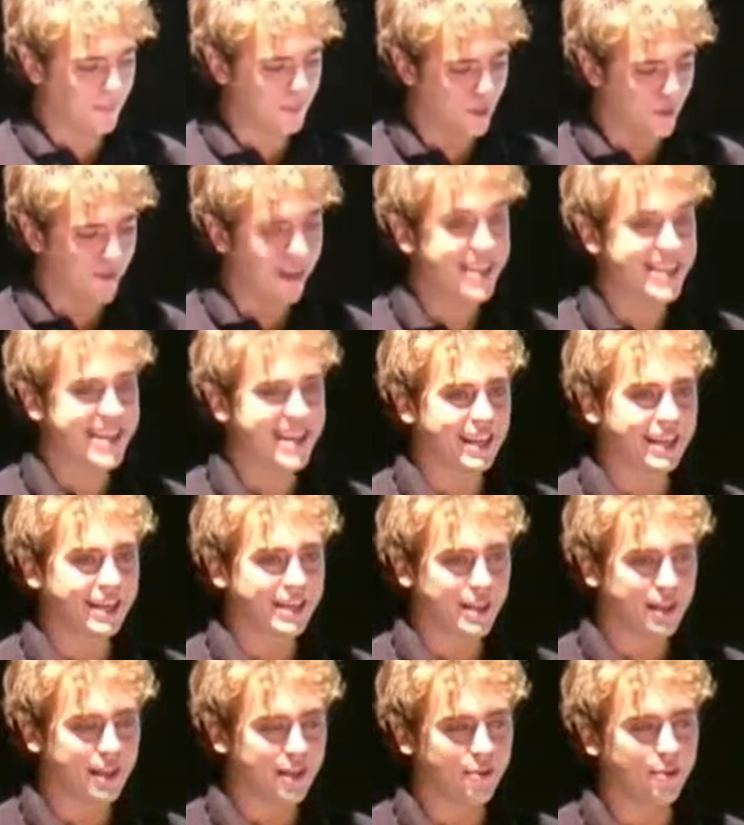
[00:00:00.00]
providing
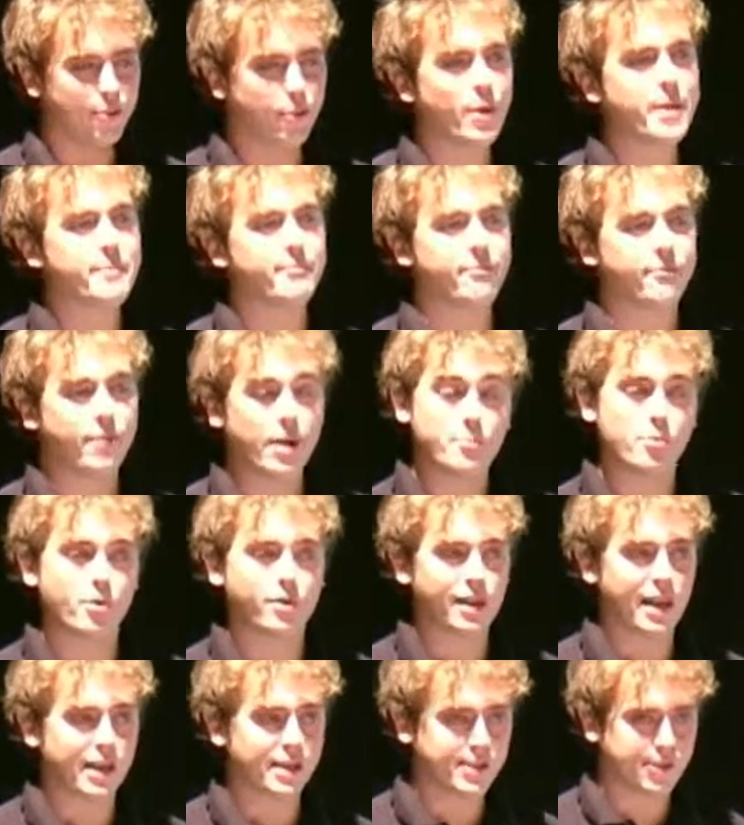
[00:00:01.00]
a
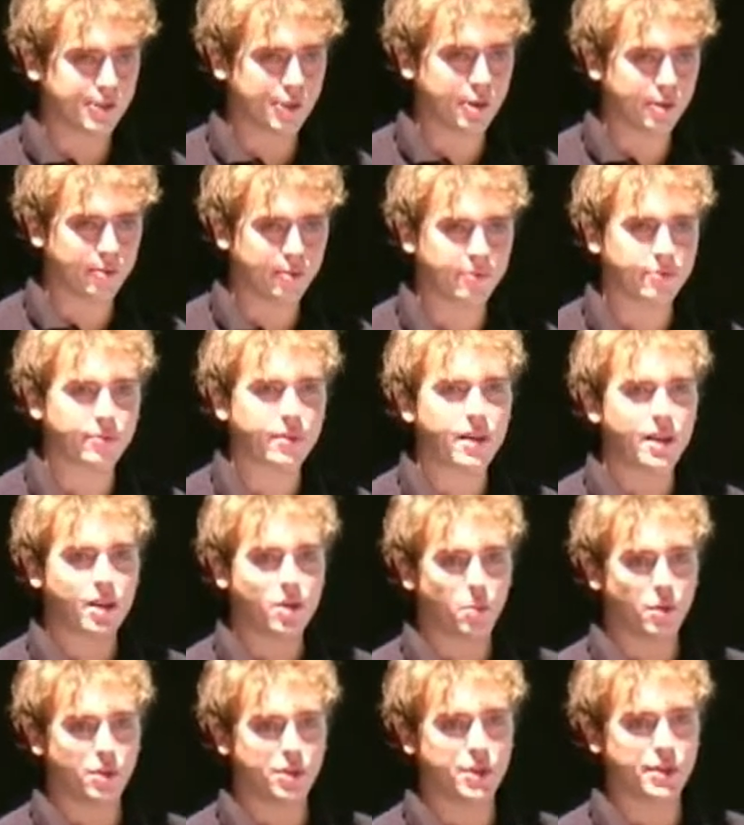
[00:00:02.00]
framework like Surf,
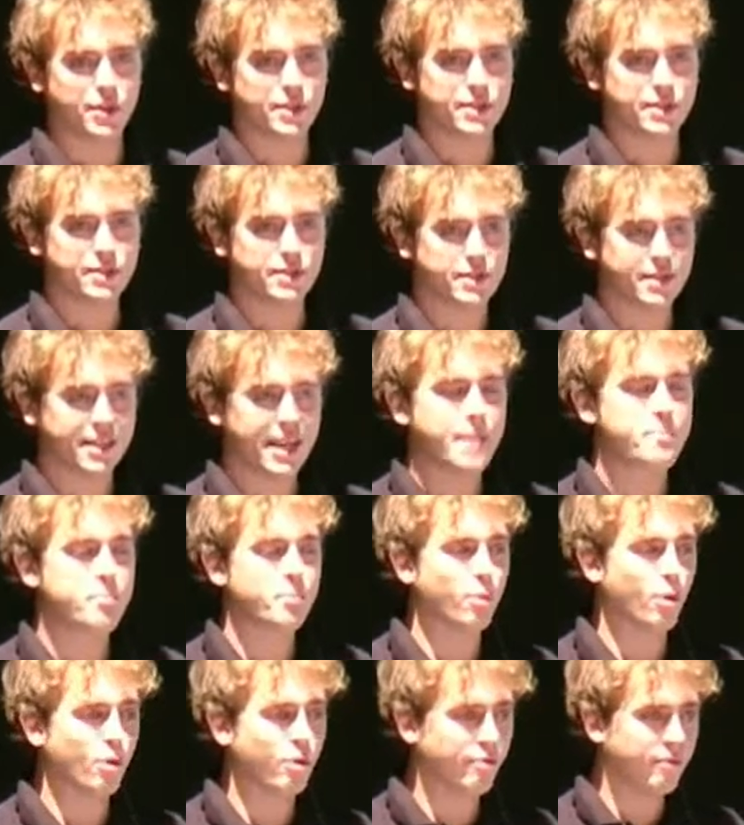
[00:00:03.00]
which is
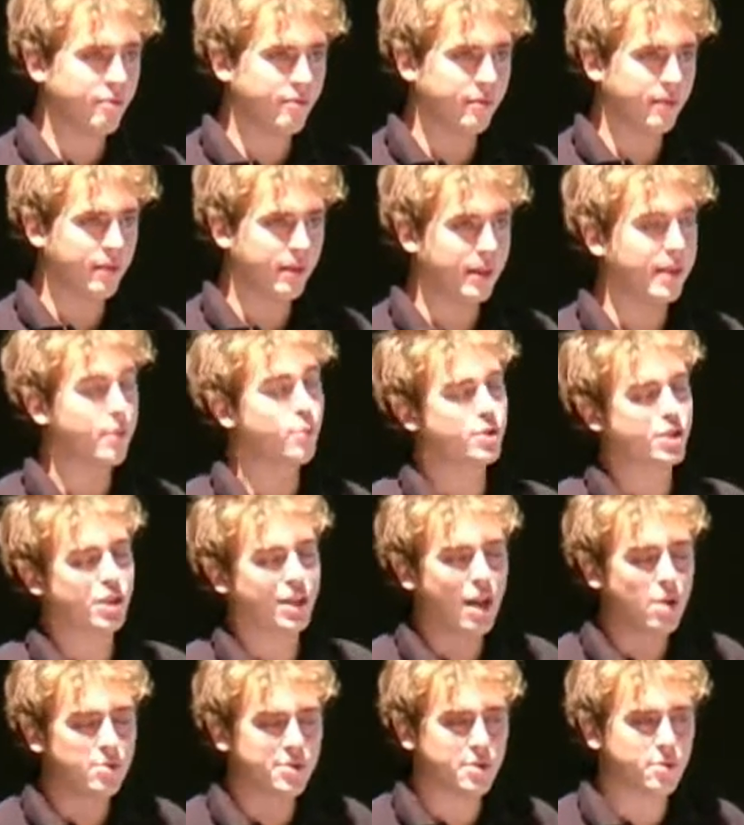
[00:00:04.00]
capable of, which
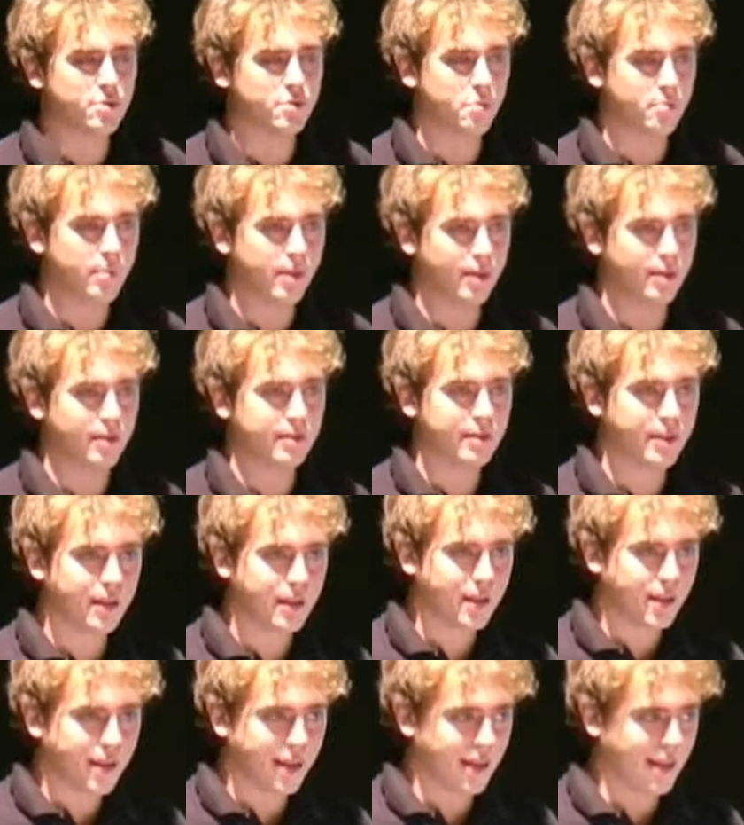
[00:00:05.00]
allows you to build
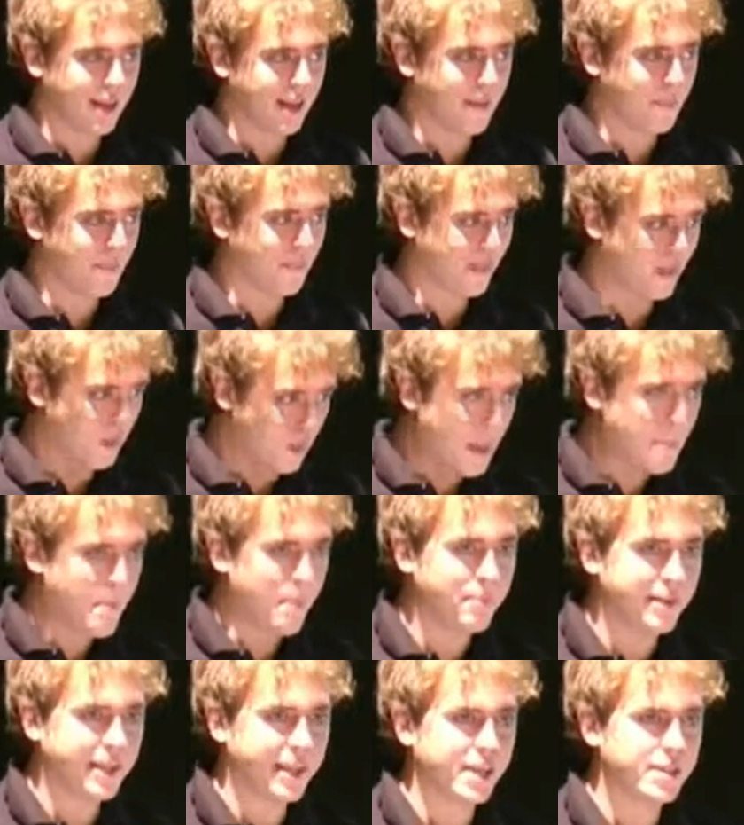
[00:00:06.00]
web
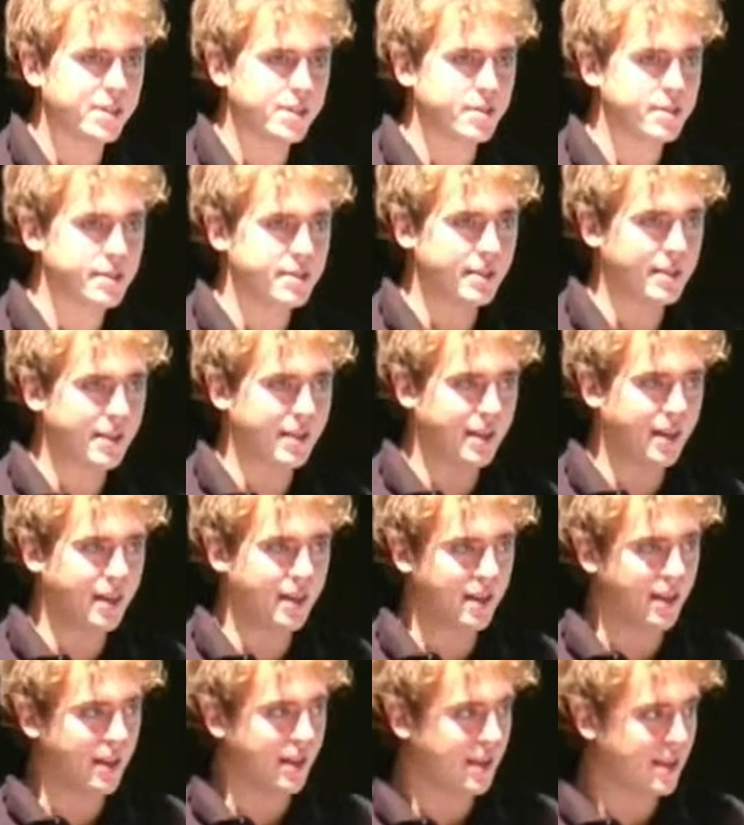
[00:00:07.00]
applications
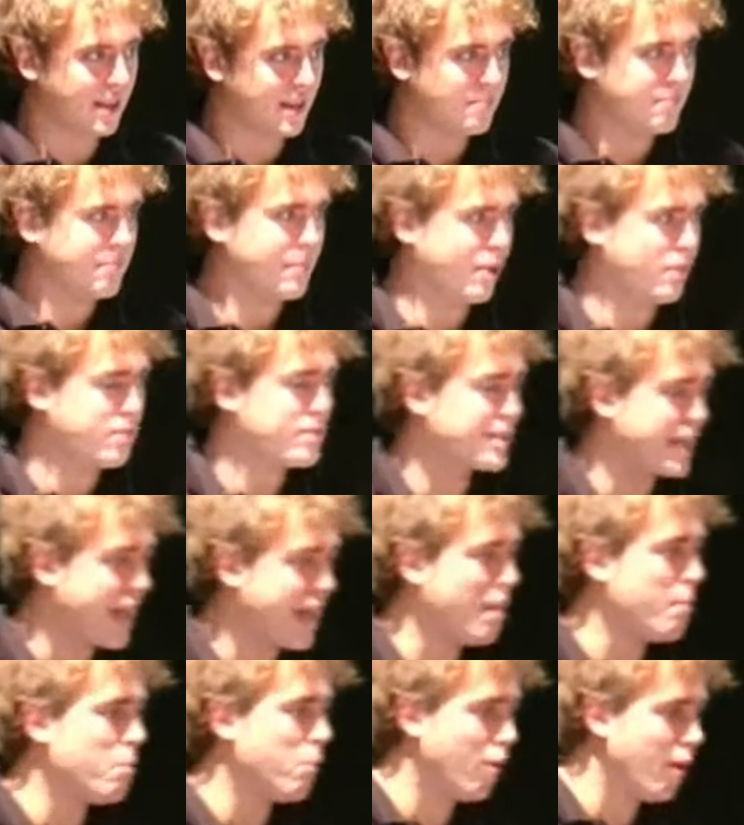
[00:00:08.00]
in a
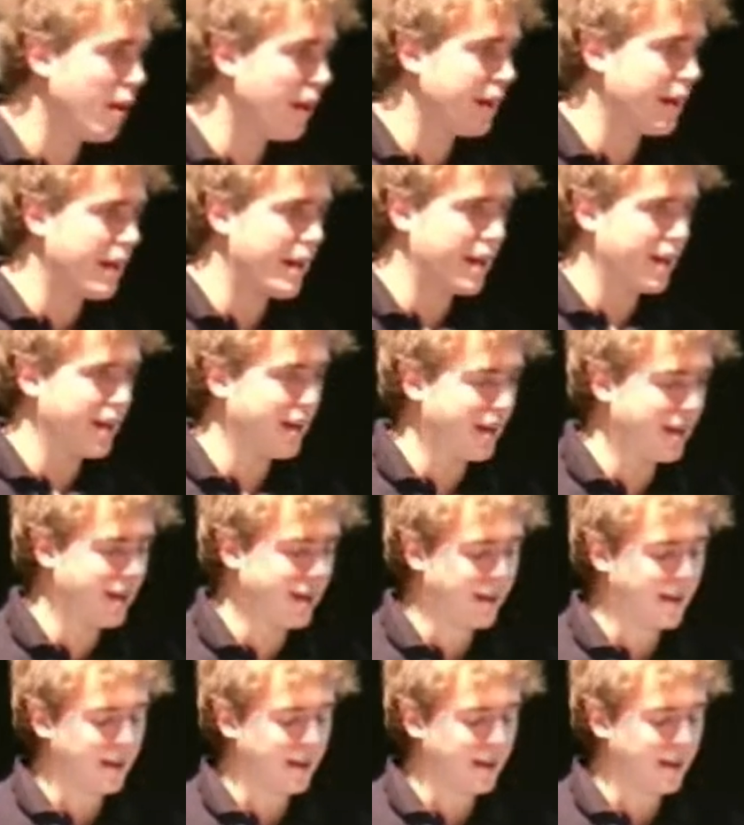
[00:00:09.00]
scalable and